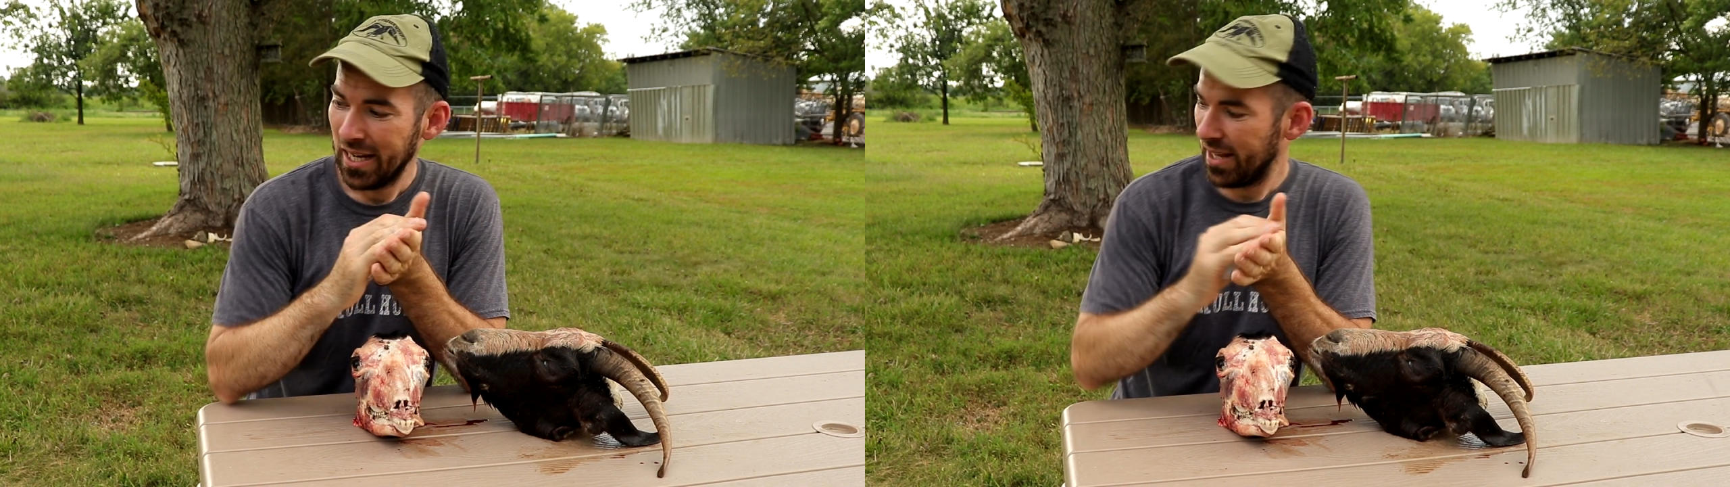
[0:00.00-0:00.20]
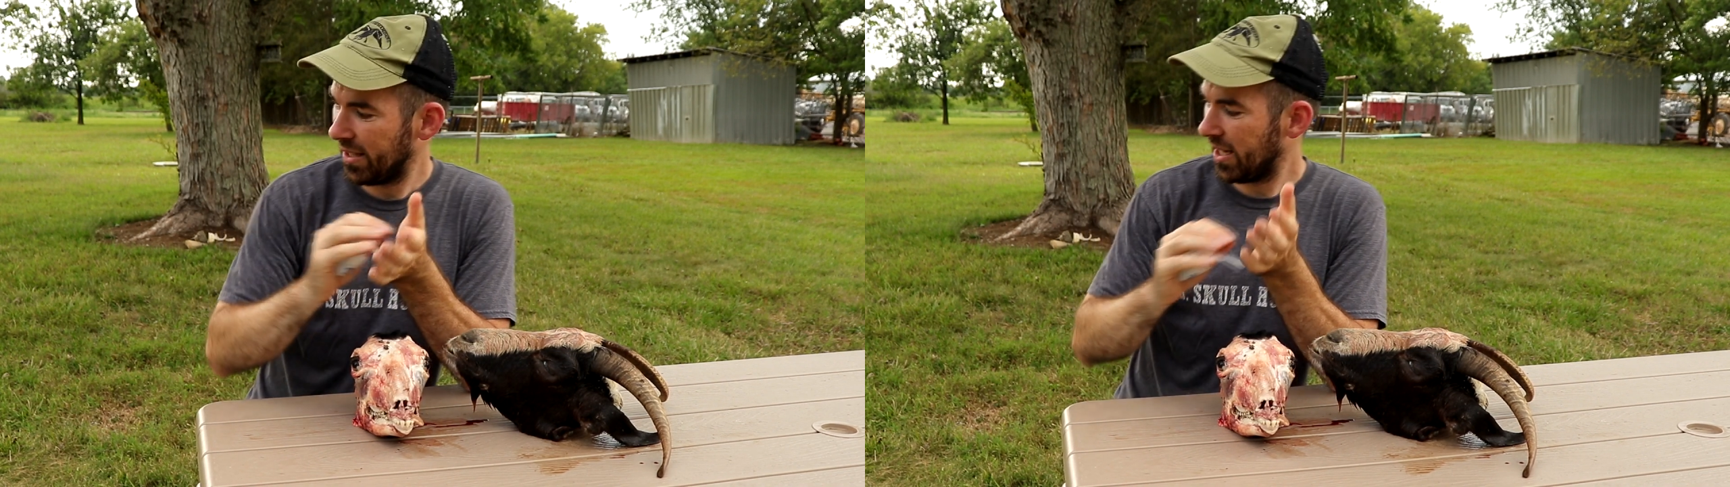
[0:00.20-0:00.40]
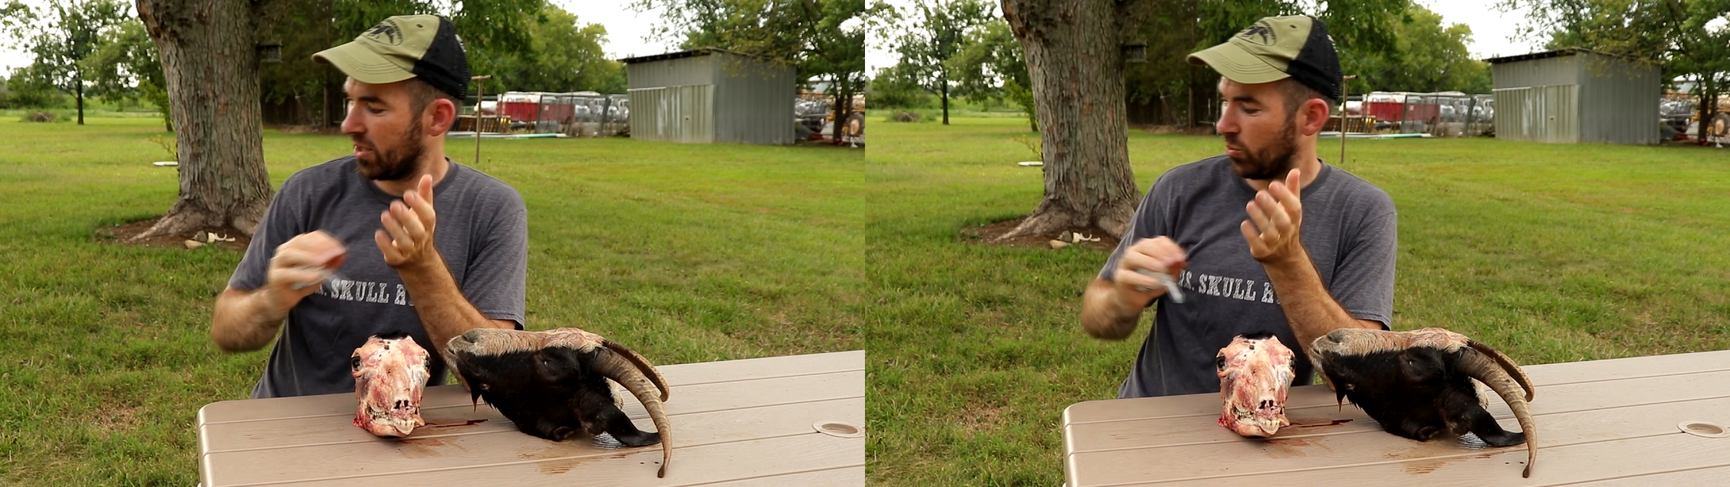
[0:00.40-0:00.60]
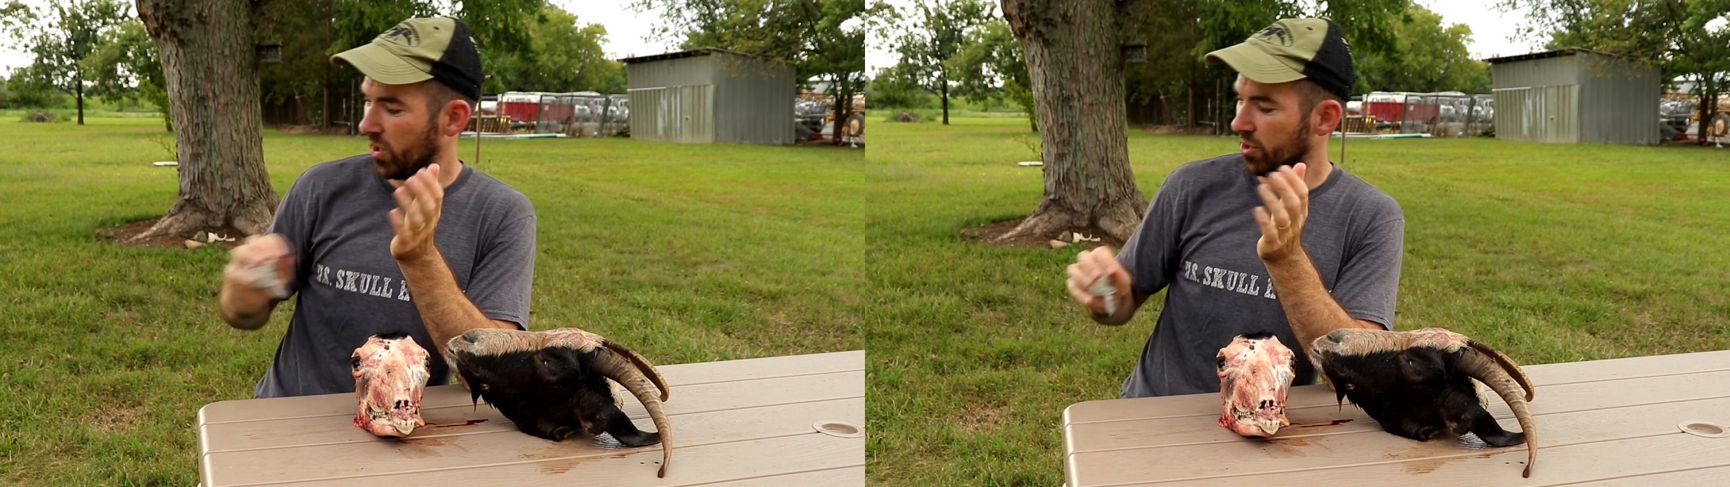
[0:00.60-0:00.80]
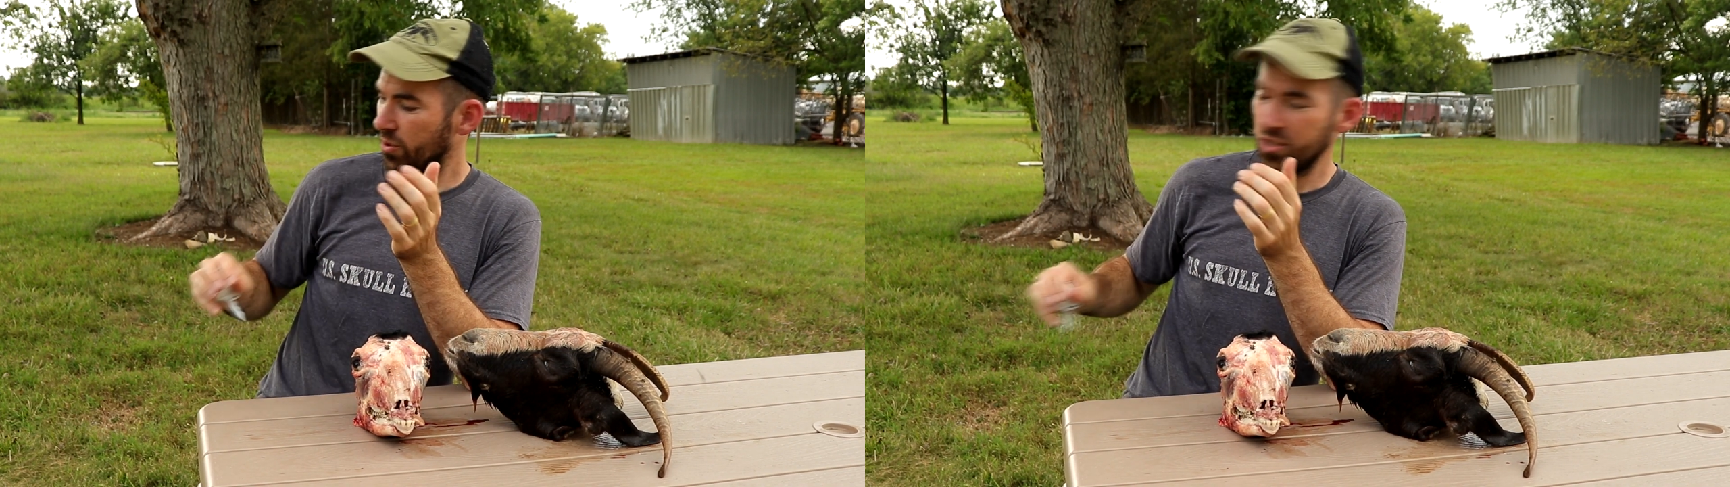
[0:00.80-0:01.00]
and then
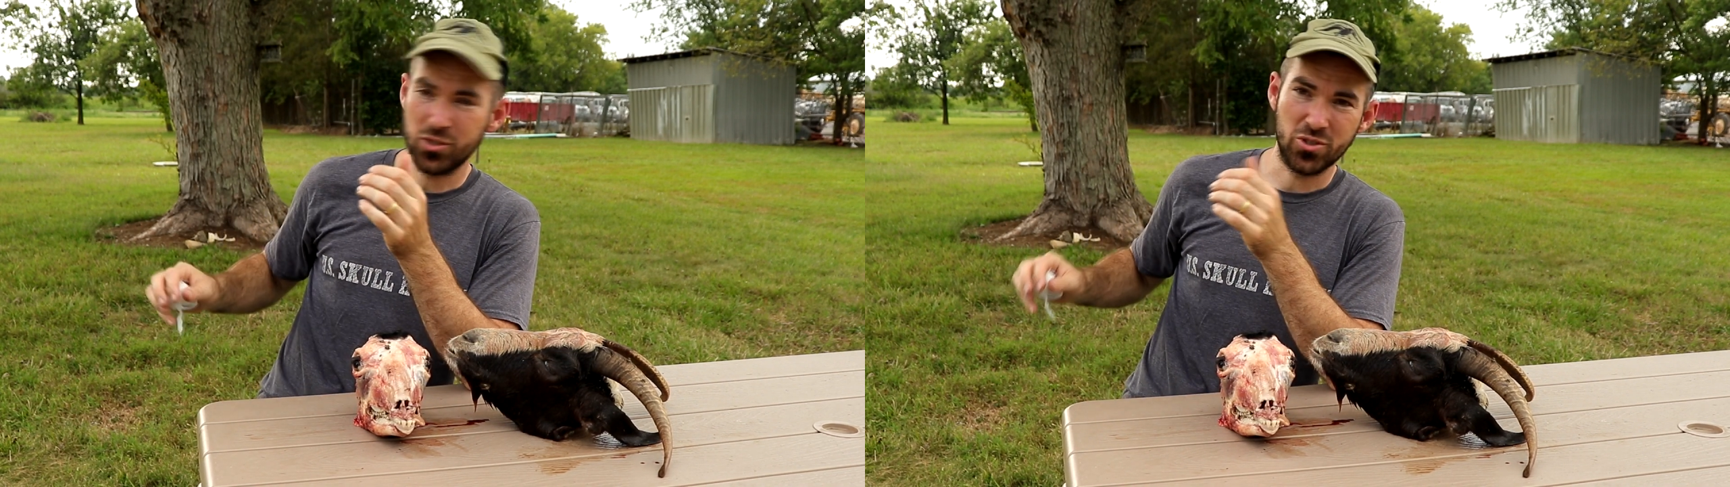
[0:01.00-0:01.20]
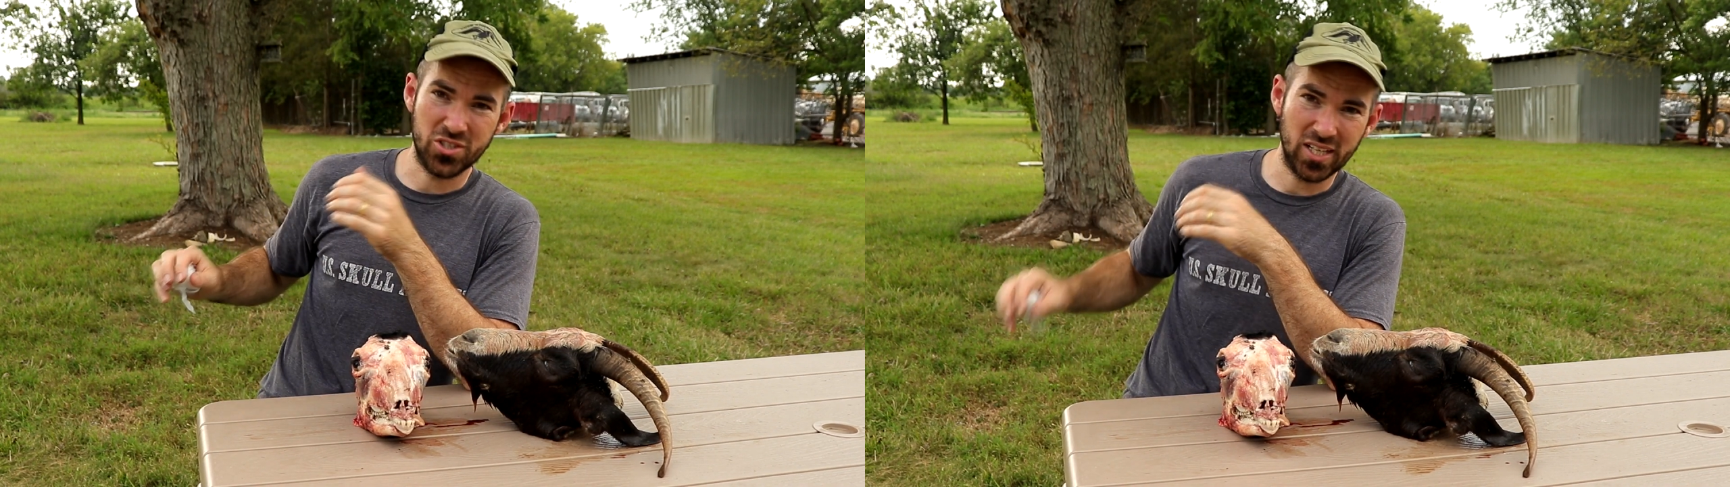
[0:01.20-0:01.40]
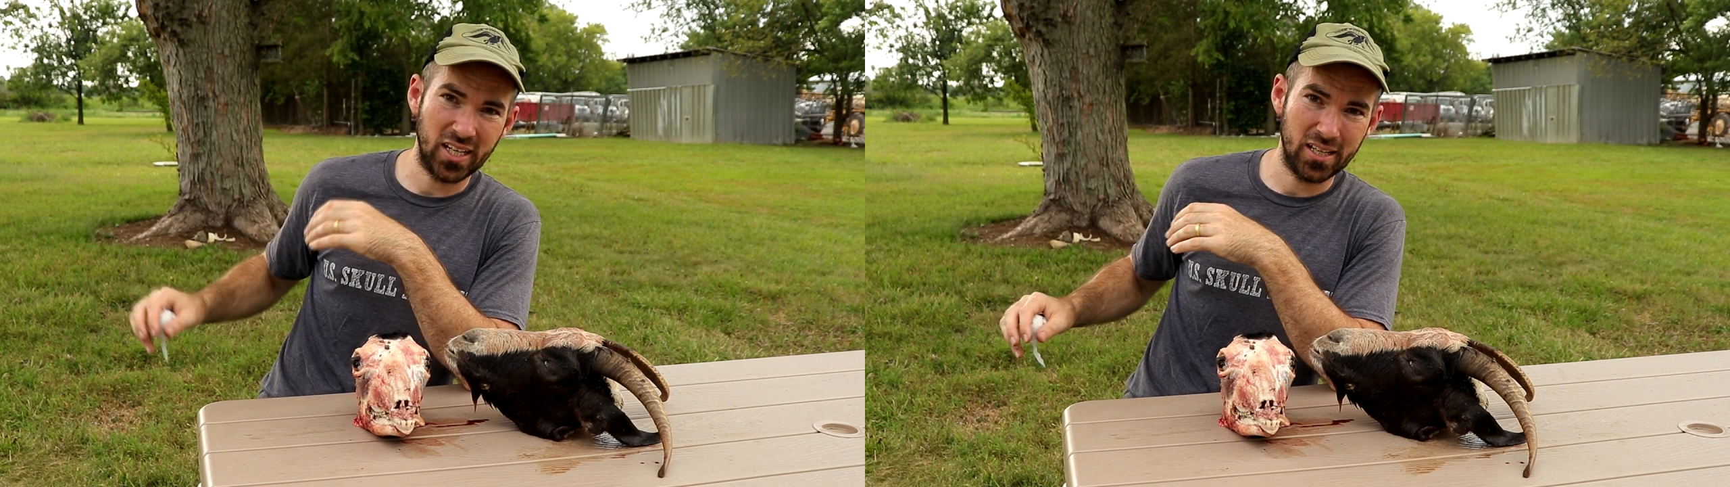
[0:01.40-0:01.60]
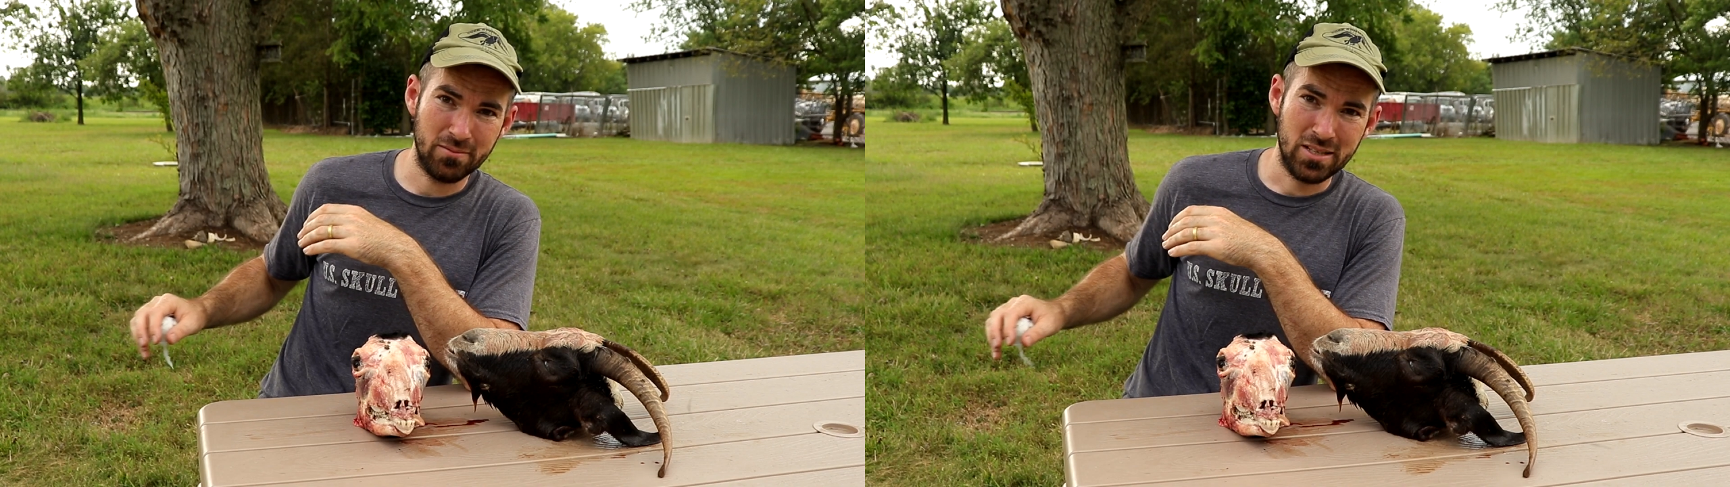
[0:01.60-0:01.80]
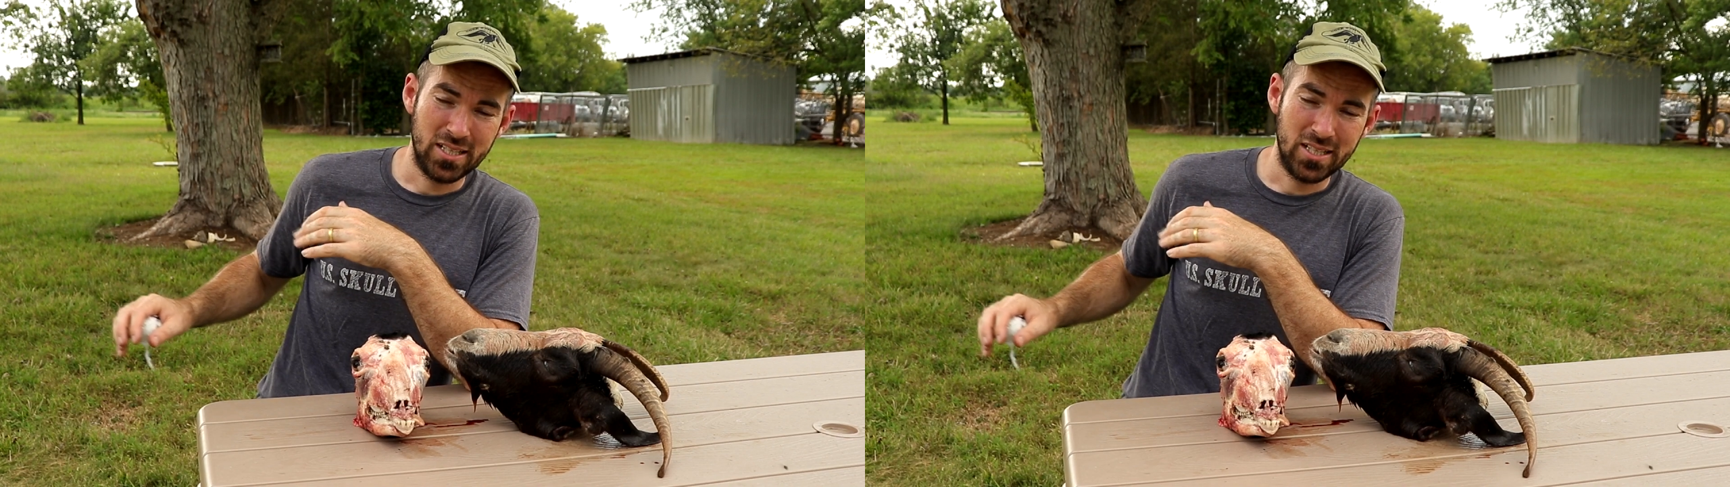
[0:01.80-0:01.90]
we are going to stick it